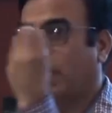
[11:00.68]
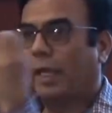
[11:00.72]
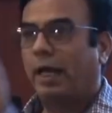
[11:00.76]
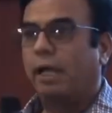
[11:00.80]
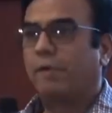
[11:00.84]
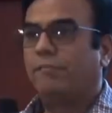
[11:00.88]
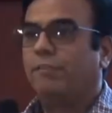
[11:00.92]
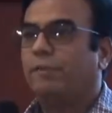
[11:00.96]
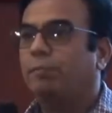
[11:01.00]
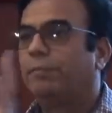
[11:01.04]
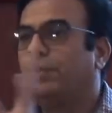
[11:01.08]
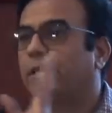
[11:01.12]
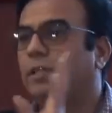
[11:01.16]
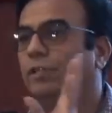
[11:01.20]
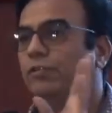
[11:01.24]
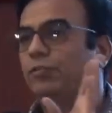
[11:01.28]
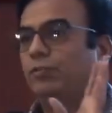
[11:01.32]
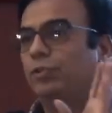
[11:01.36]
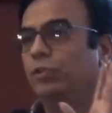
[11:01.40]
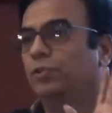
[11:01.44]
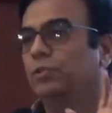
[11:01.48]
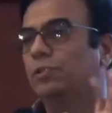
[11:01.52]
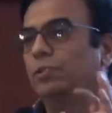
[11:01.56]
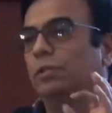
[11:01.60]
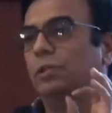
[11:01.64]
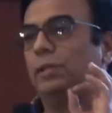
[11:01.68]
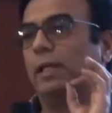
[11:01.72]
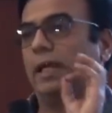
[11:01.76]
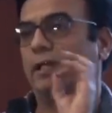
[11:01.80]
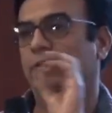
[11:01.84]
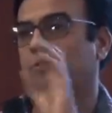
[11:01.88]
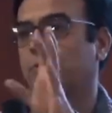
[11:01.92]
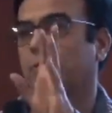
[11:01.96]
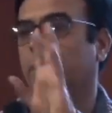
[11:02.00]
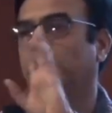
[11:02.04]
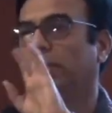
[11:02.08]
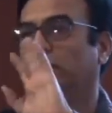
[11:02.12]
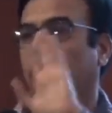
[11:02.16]
Everybody's view is in
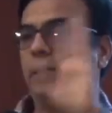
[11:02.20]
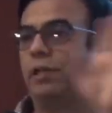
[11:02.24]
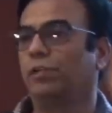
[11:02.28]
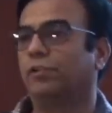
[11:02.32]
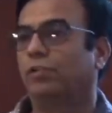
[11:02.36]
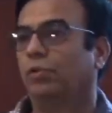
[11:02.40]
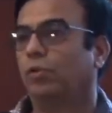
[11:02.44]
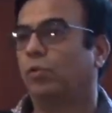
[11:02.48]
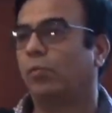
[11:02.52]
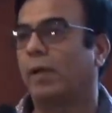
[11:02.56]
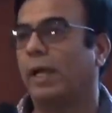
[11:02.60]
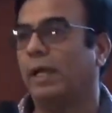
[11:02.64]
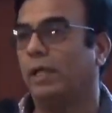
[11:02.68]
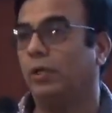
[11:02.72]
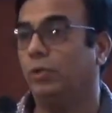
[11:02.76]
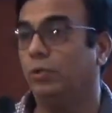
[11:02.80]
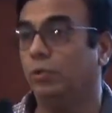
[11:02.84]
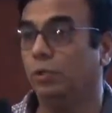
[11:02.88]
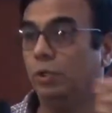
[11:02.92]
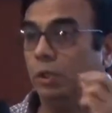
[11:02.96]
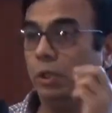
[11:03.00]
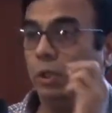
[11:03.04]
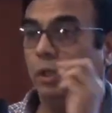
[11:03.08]
dustbin, there is no value.